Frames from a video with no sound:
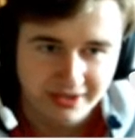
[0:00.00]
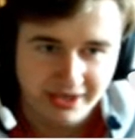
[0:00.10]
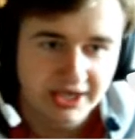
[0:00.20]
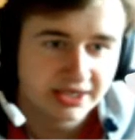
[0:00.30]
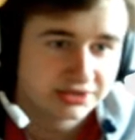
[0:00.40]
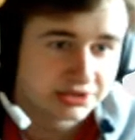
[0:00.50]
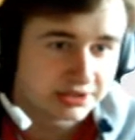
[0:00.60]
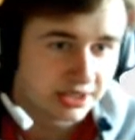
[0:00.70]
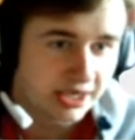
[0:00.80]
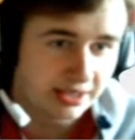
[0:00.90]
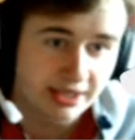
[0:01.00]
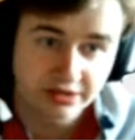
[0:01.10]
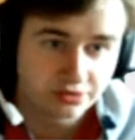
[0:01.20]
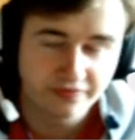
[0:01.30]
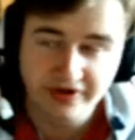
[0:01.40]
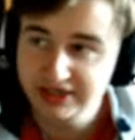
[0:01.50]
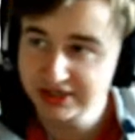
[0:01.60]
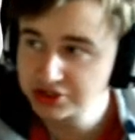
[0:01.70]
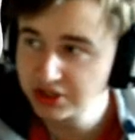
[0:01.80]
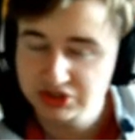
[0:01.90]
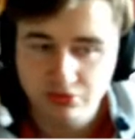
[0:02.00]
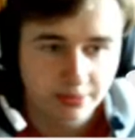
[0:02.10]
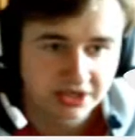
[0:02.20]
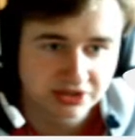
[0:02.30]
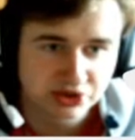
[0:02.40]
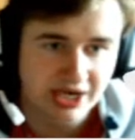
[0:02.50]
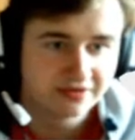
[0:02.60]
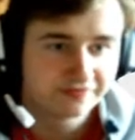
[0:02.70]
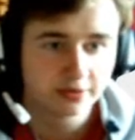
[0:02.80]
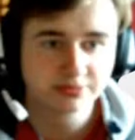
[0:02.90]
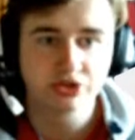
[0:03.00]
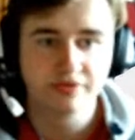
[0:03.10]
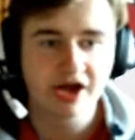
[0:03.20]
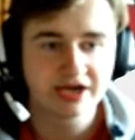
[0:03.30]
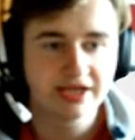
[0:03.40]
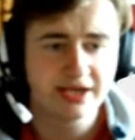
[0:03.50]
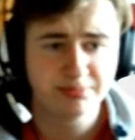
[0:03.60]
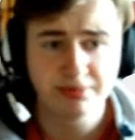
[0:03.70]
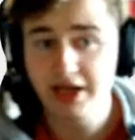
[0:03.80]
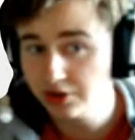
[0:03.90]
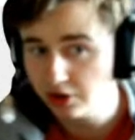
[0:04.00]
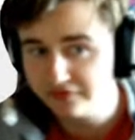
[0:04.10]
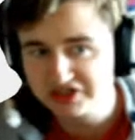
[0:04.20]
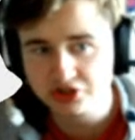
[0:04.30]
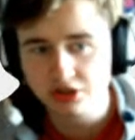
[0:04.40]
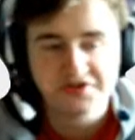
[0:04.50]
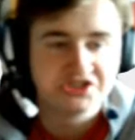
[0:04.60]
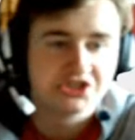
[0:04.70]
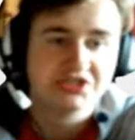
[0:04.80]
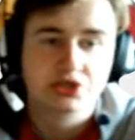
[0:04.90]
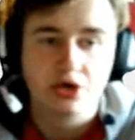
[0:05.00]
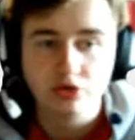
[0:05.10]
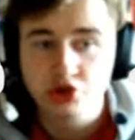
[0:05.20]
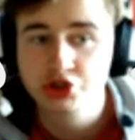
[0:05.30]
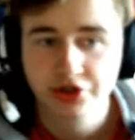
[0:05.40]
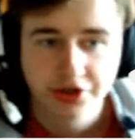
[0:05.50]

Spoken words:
and I like Novak actually as well because I'm from Slovakia, and Novak Djokovic, his coach,